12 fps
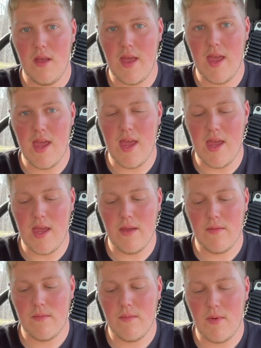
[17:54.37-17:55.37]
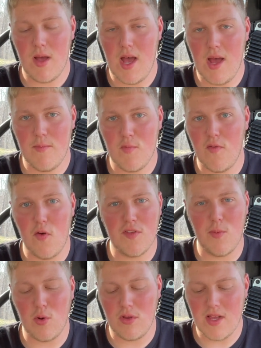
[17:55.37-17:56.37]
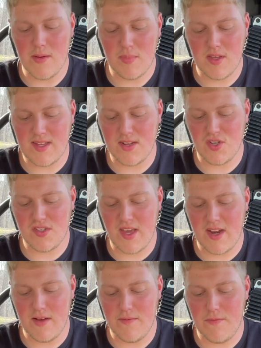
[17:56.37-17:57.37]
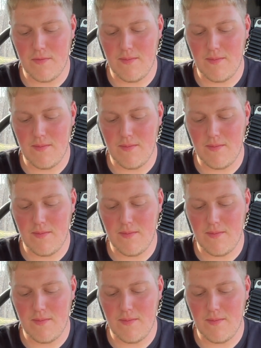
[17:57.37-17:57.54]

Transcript: a um, reversible clip because that's just kind of